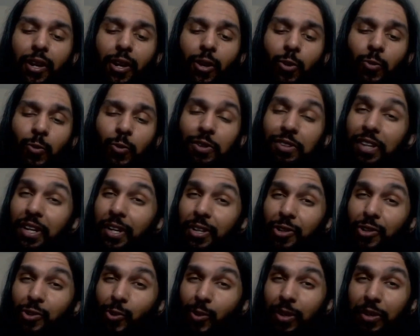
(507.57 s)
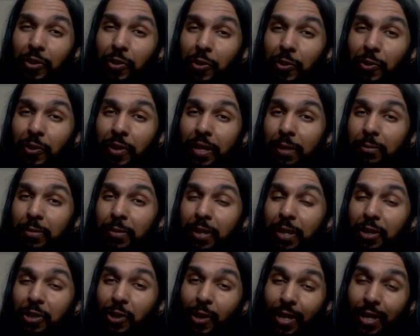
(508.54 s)
was 130,
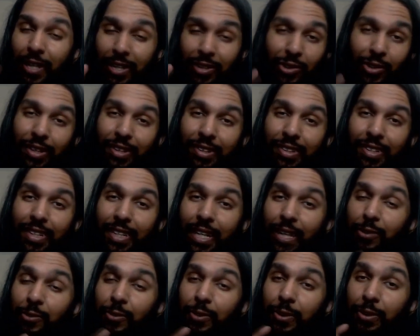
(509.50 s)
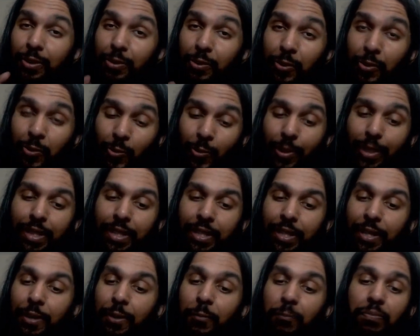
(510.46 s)
but you can actually snag one right
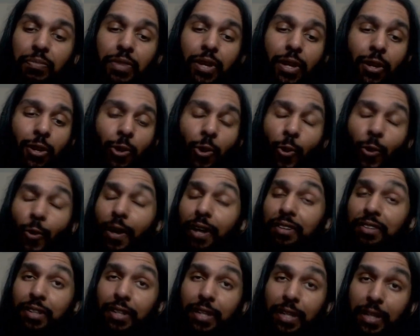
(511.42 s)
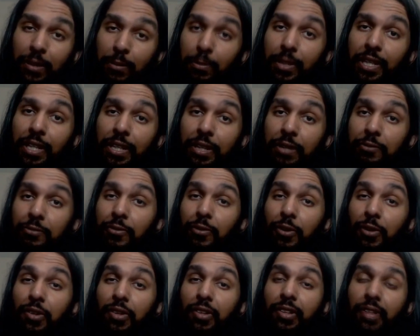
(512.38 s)
now, or I snagged mine
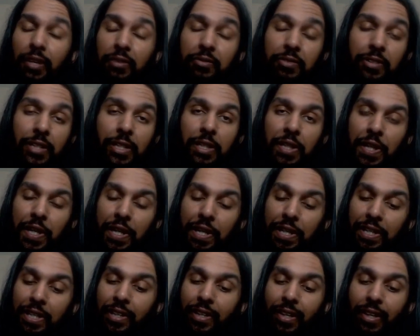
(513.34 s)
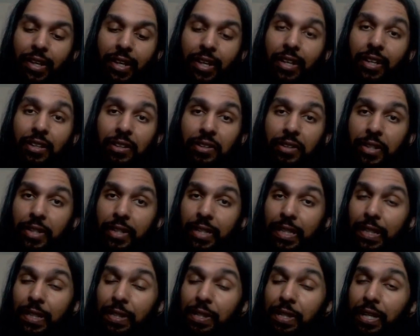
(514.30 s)
for
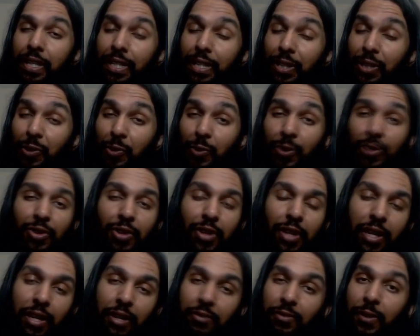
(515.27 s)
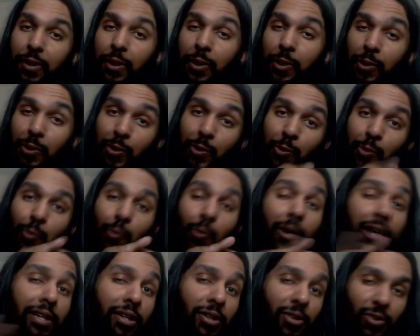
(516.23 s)
$79.99, and you also have a
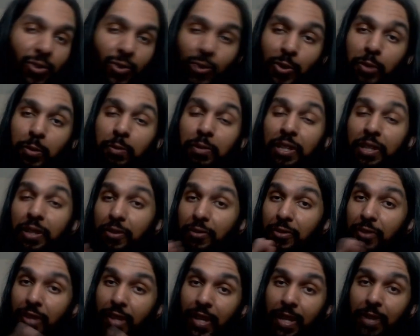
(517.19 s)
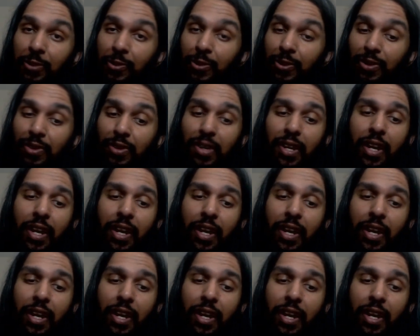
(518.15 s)
wide assortment of titles,